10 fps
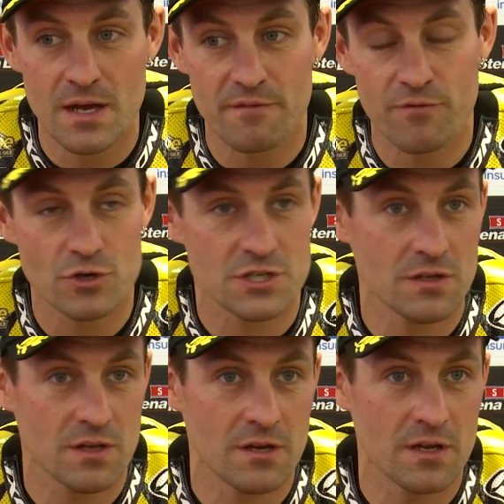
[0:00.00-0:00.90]

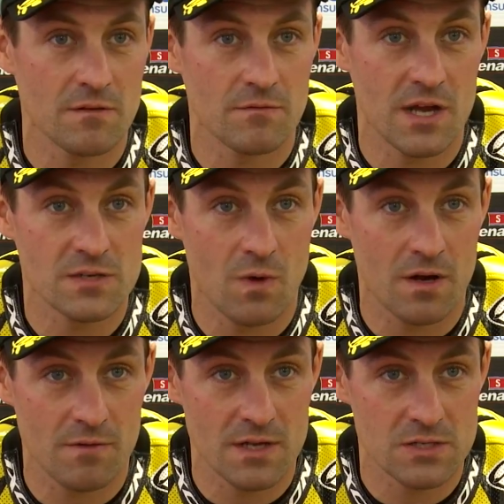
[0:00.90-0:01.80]
Unfortunately, race
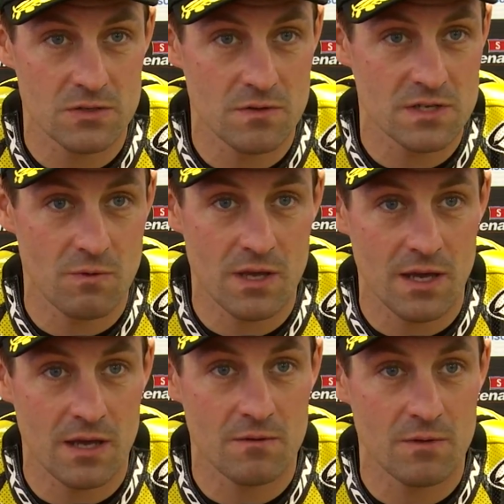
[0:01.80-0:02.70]
1 and race 2 this
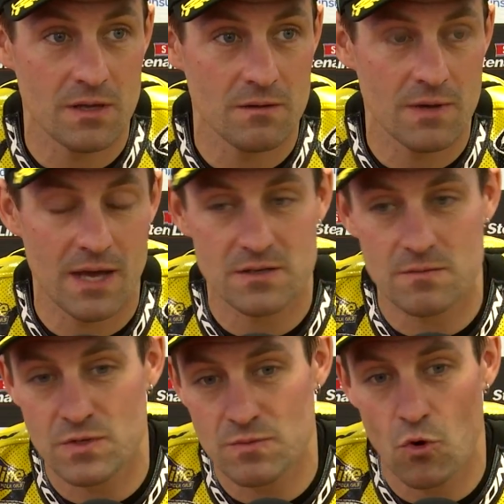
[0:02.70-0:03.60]
weekend, we had
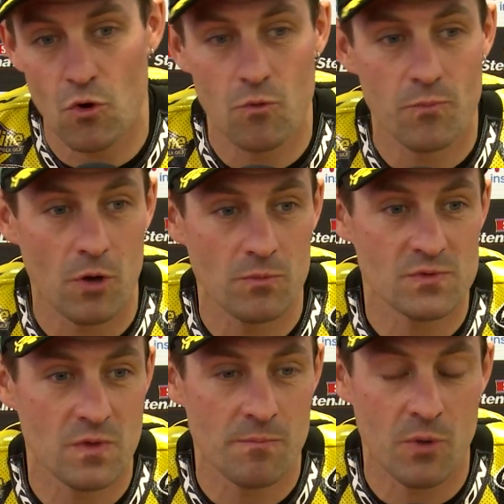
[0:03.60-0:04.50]
some small
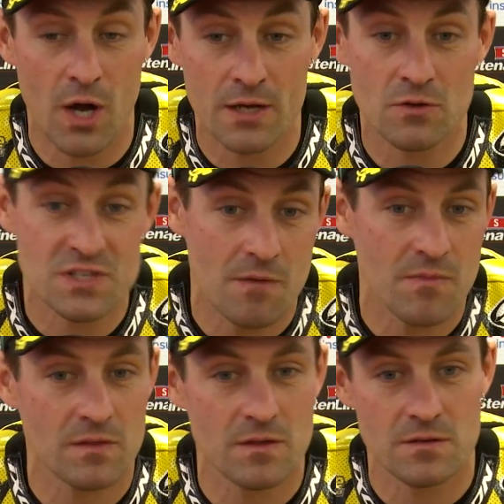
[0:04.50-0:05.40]
problems with the bike, not
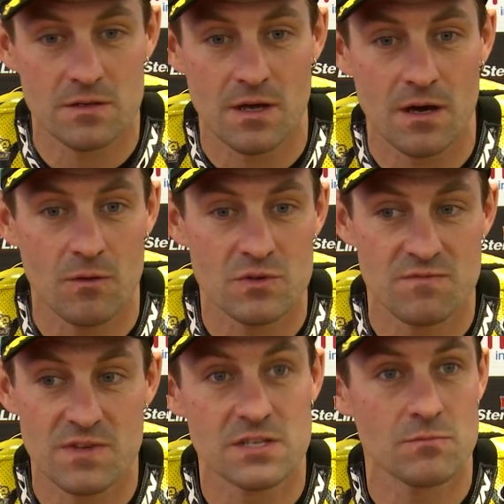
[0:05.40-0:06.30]
something that was
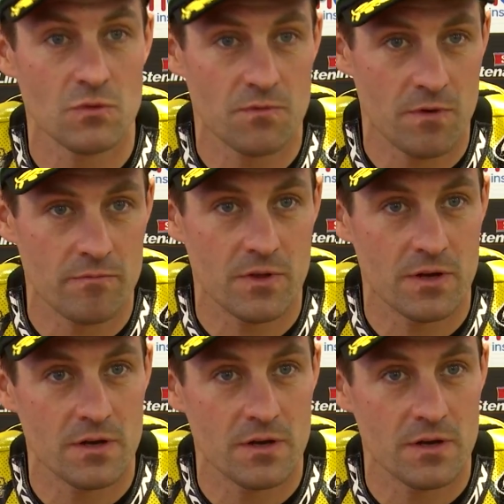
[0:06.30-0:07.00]
visible from